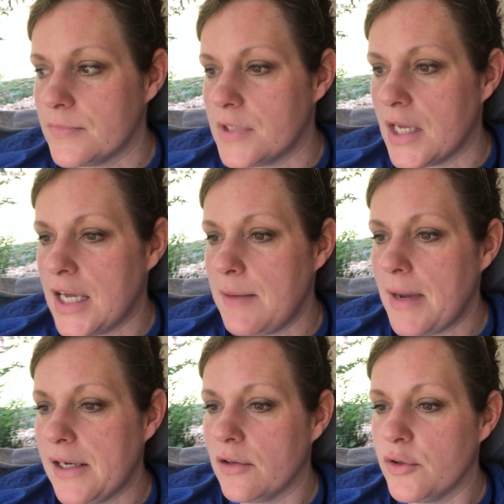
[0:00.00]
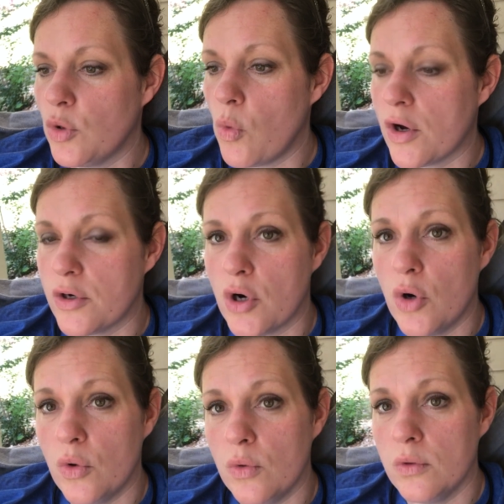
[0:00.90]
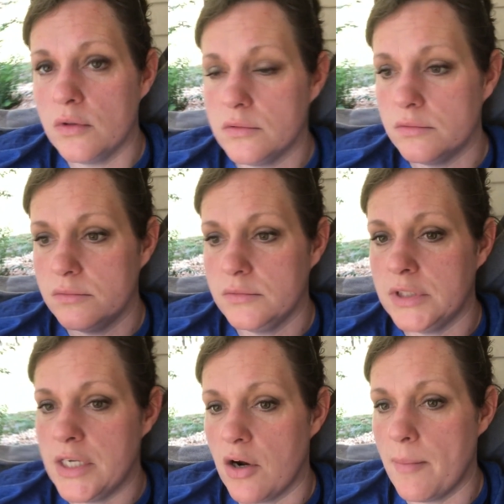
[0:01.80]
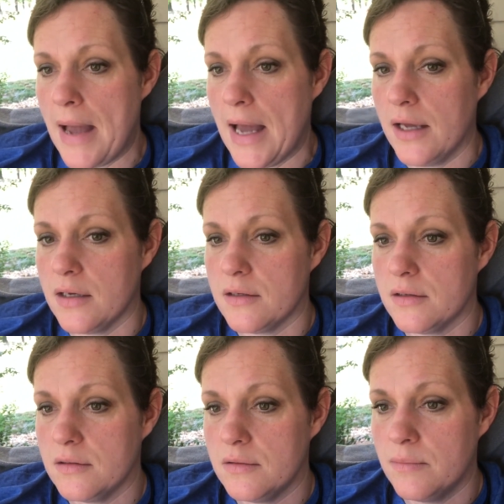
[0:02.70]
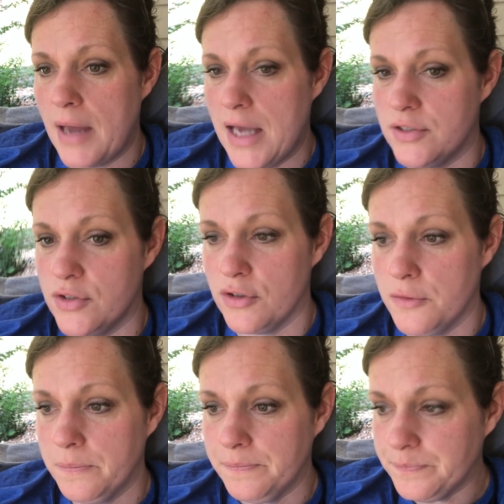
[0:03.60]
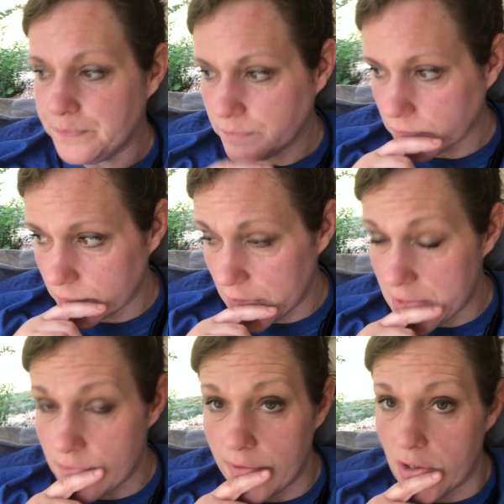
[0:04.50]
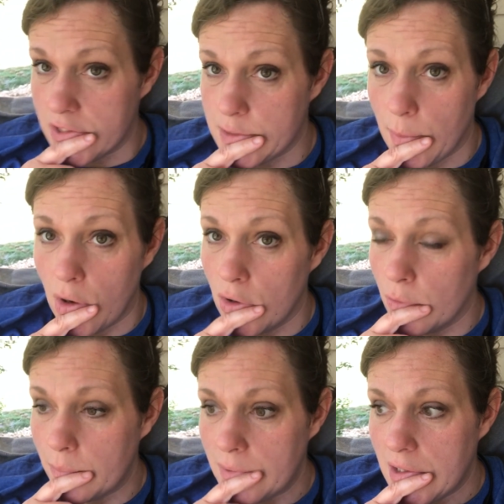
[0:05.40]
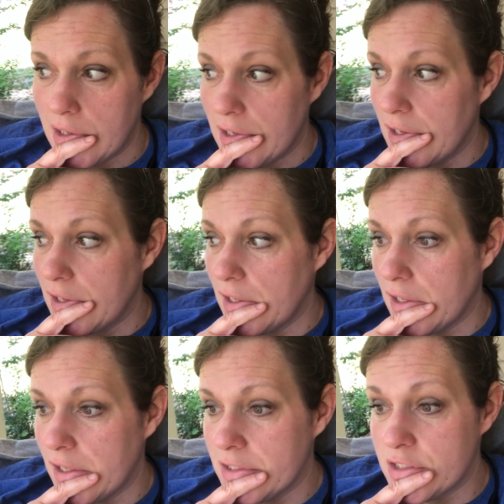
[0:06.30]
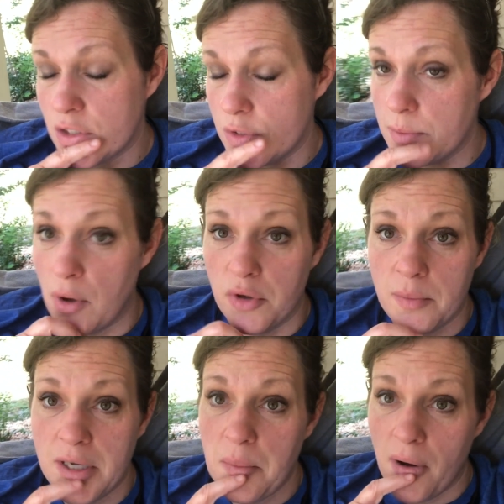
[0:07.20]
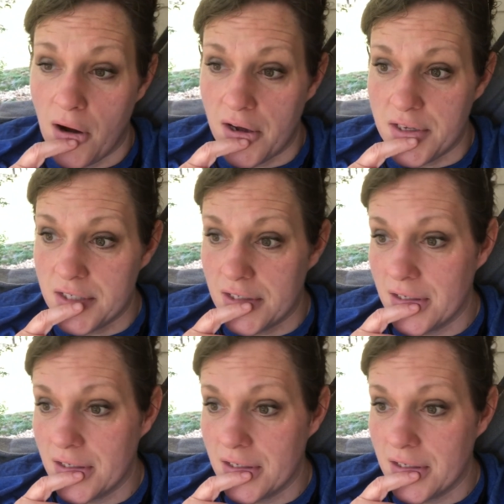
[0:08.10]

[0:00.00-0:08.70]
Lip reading: He made a little water hole in our back pasture. It's very small. It's too small to be a pond.